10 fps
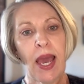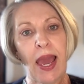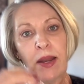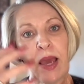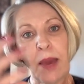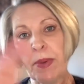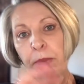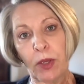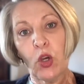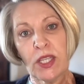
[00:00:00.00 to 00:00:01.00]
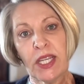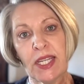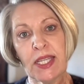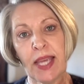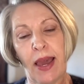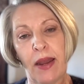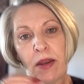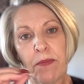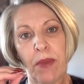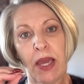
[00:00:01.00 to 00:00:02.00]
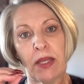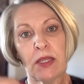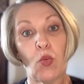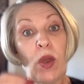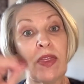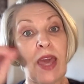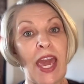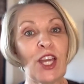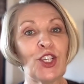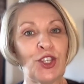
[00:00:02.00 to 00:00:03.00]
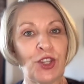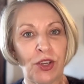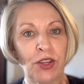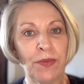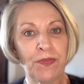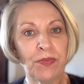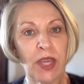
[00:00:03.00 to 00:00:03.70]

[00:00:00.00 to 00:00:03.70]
But because they're discounted, it means that when they're issued,